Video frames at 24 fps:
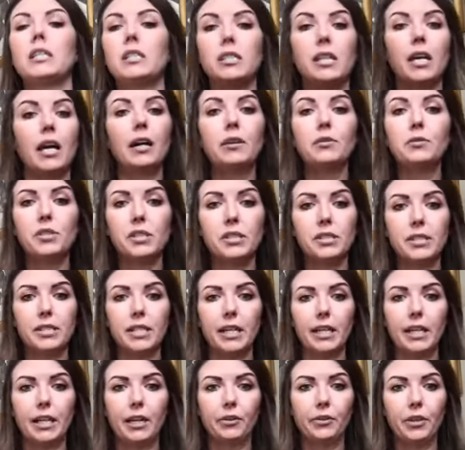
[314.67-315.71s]
of houses
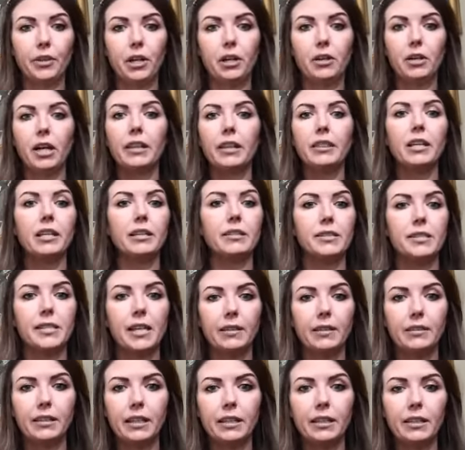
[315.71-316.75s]
sitting out there, nothing
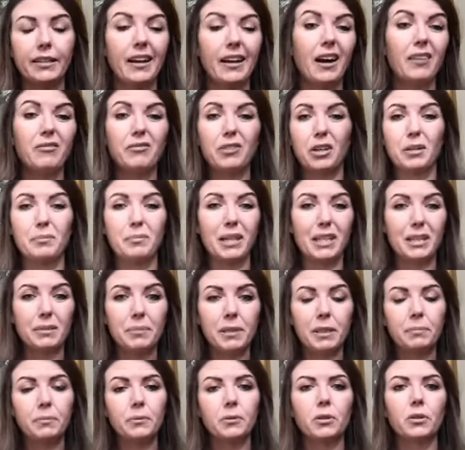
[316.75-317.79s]
selling, and not very many
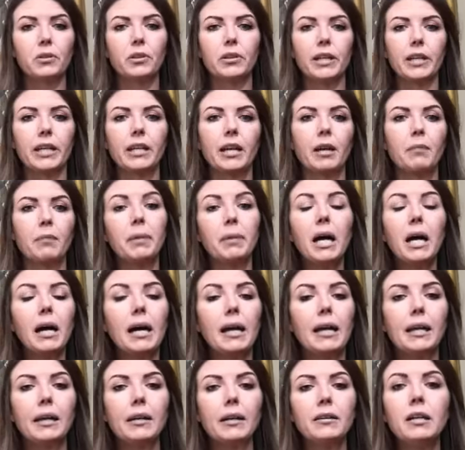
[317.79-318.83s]
people are looking at
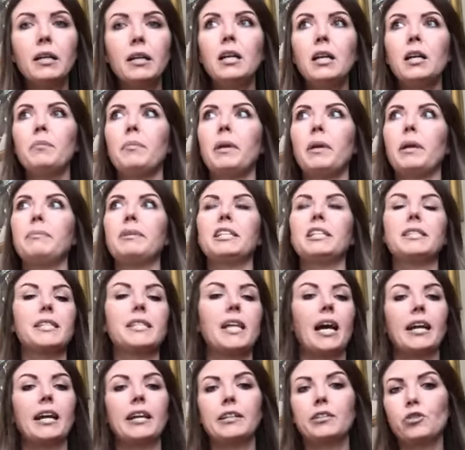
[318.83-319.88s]
buying. Maybe it's
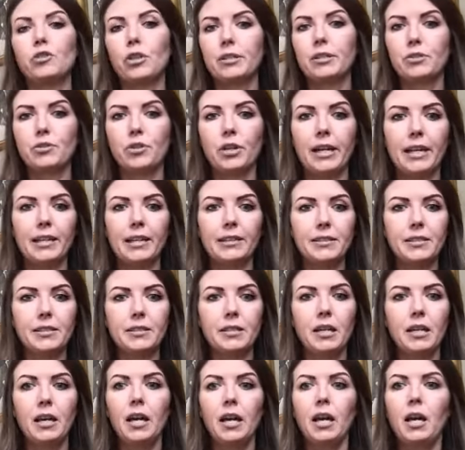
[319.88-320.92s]
high interest
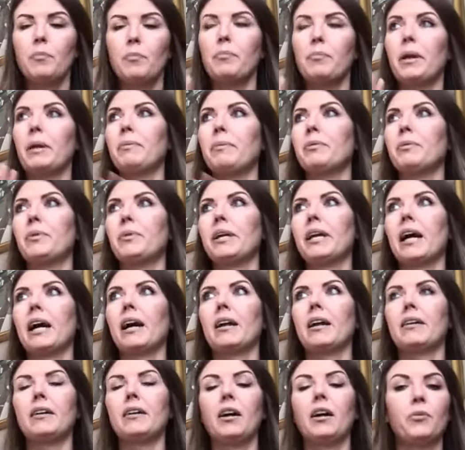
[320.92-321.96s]
rates. Maybe we
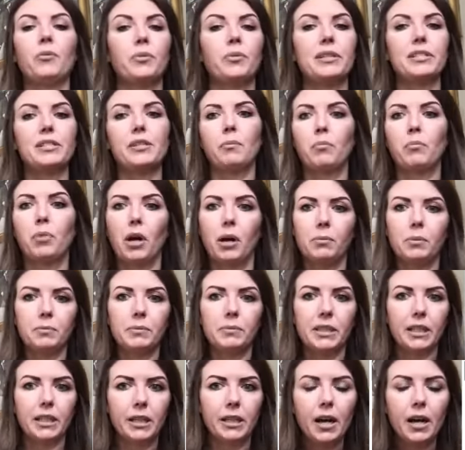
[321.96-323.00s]
had a recent problem
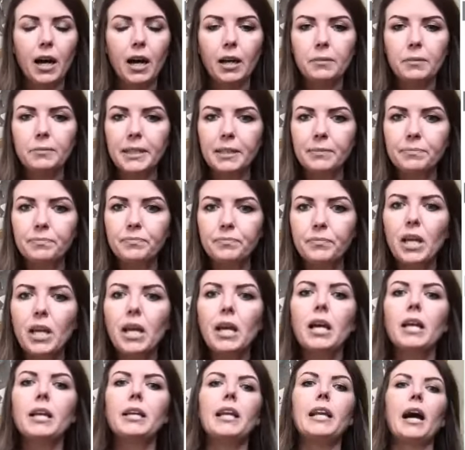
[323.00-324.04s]
in the economy.
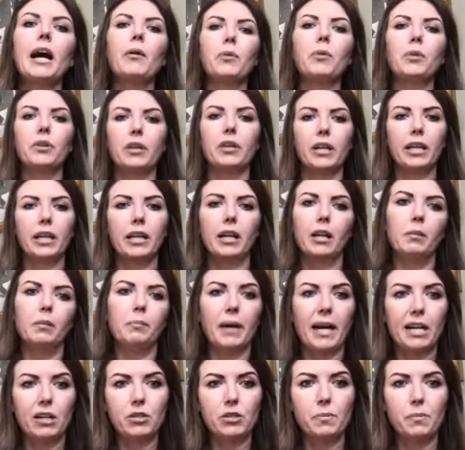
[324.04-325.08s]
Now we're looking at a
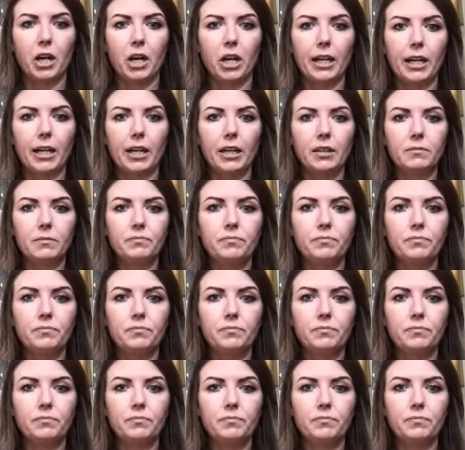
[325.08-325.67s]
buyer's market.